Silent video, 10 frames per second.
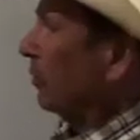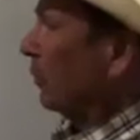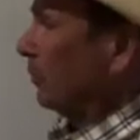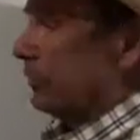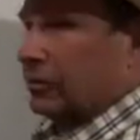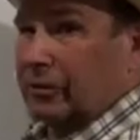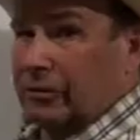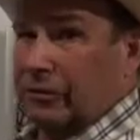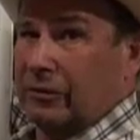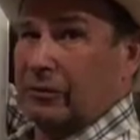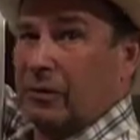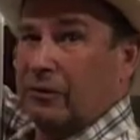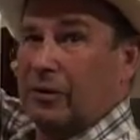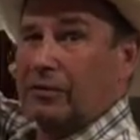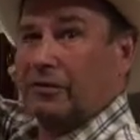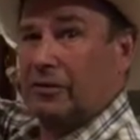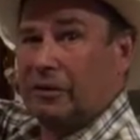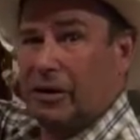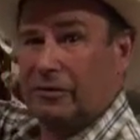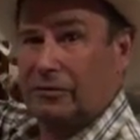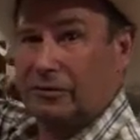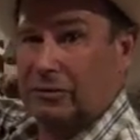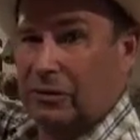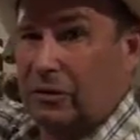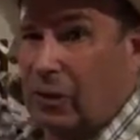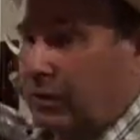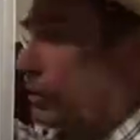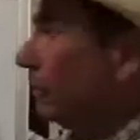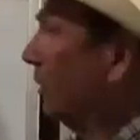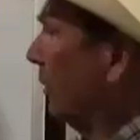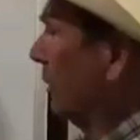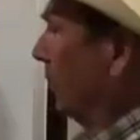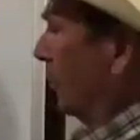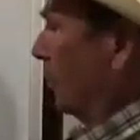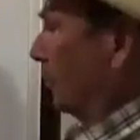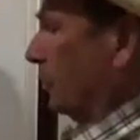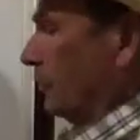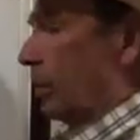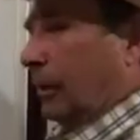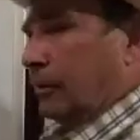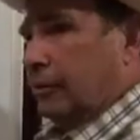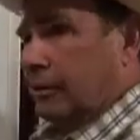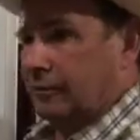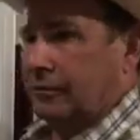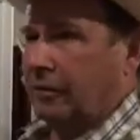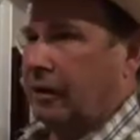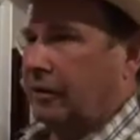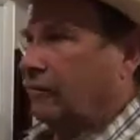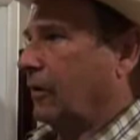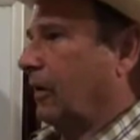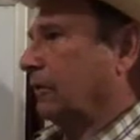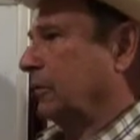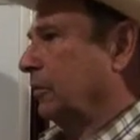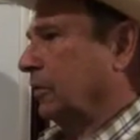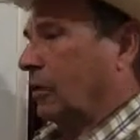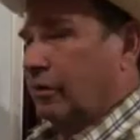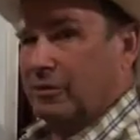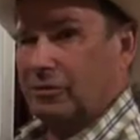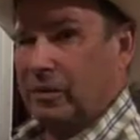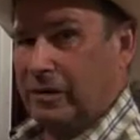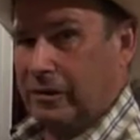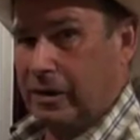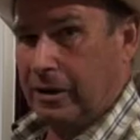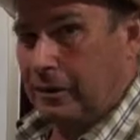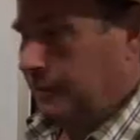perpendicular to the rotation of the axis at the equator. Where do we draw it? Well, they got involved in big arguments about that.